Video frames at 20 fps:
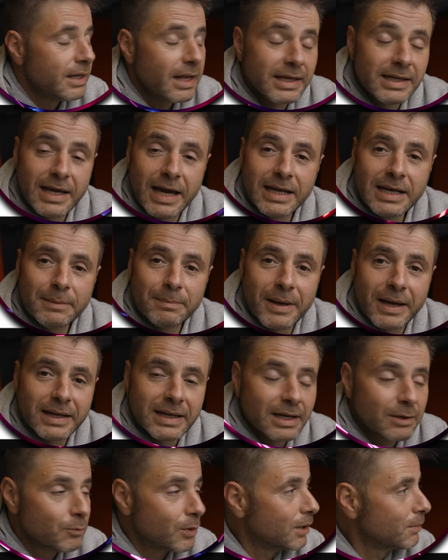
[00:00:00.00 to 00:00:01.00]
Now here in the
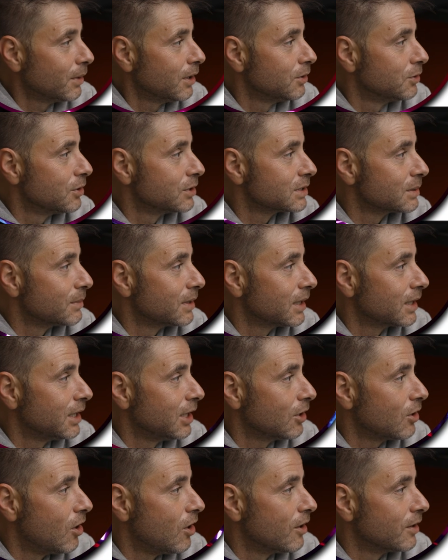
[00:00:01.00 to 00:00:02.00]
back end, what I'm going to do is I'm going to
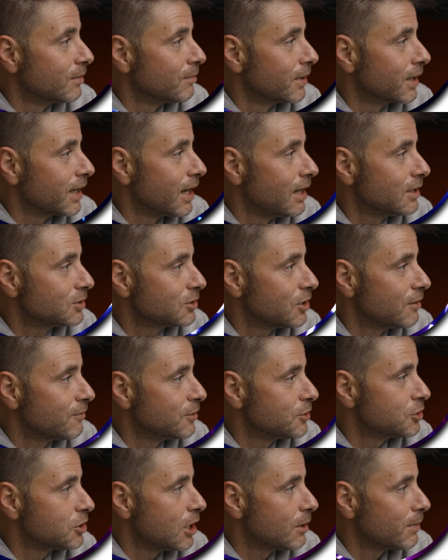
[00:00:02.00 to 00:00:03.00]
click on Miguel's
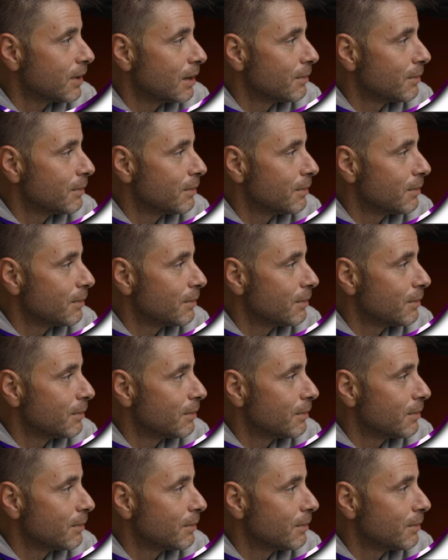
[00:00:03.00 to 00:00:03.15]
Coffee Shop.